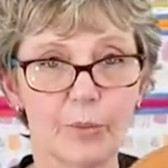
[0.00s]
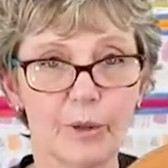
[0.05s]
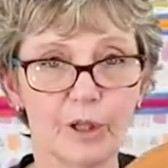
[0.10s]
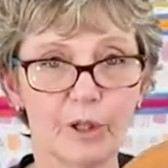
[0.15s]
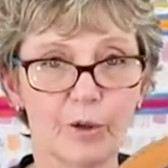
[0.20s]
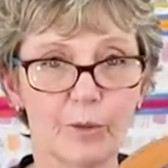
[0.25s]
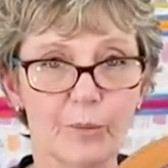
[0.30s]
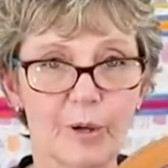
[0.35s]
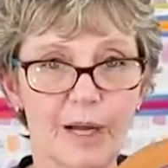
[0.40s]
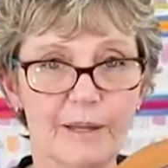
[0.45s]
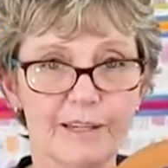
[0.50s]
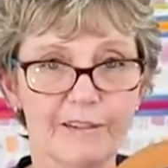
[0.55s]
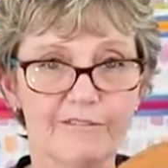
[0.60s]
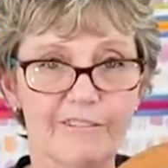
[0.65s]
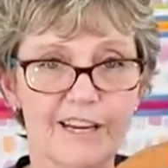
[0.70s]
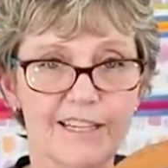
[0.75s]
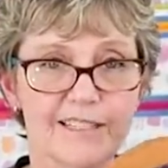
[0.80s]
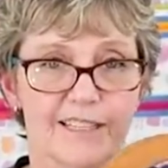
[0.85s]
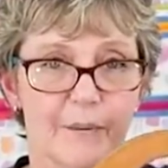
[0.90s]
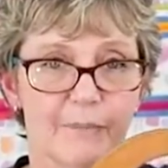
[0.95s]
but you'll probably
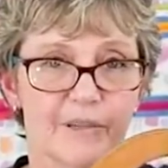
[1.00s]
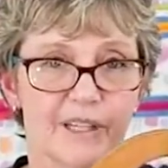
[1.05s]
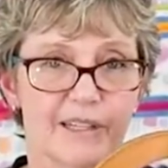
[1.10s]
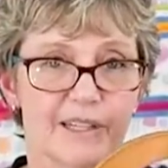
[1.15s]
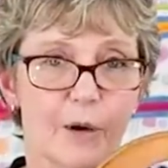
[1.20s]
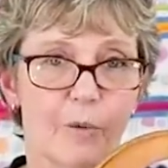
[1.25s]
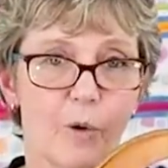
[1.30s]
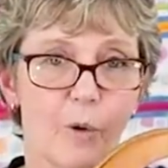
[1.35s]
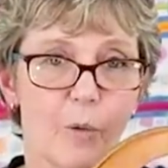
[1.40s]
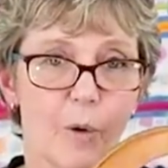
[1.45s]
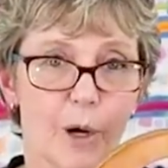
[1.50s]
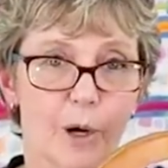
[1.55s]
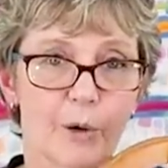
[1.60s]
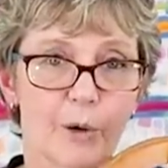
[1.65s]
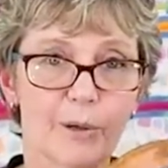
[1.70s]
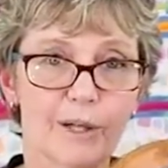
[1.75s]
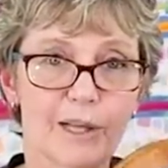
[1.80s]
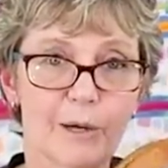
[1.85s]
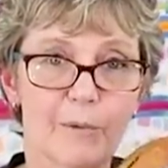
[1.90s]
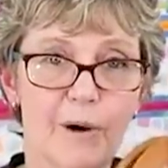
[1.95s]
find something that will work
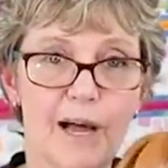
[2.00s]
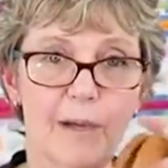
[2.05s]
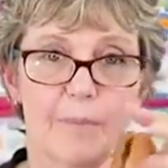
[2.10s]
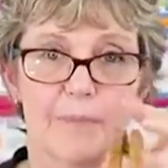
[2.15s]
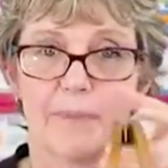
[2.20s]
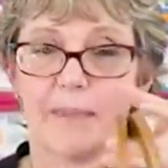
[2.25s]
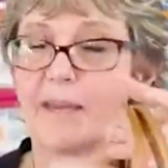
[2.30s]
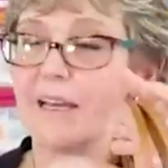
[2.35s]
really well.